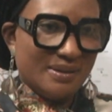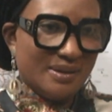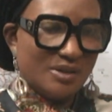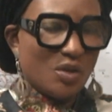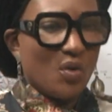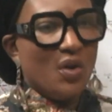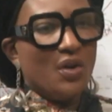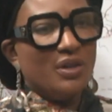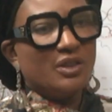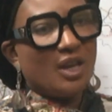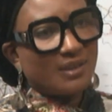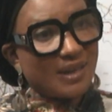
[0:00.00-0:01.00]
So
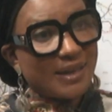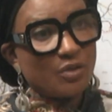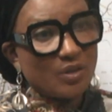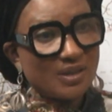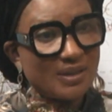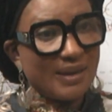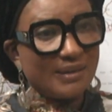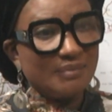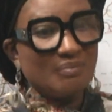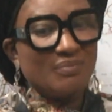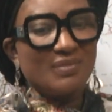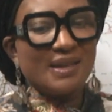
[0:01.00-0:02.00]
just like you're saying,
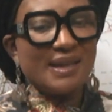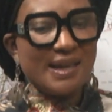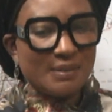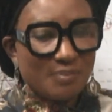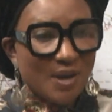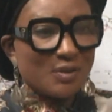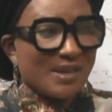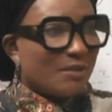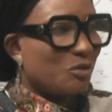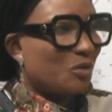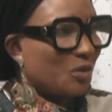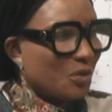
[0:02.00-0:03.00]
it boils down
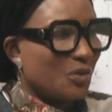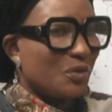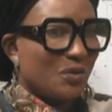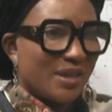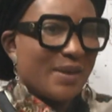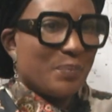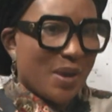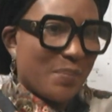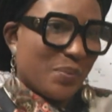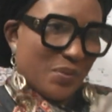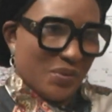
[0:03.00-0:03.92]
to the people.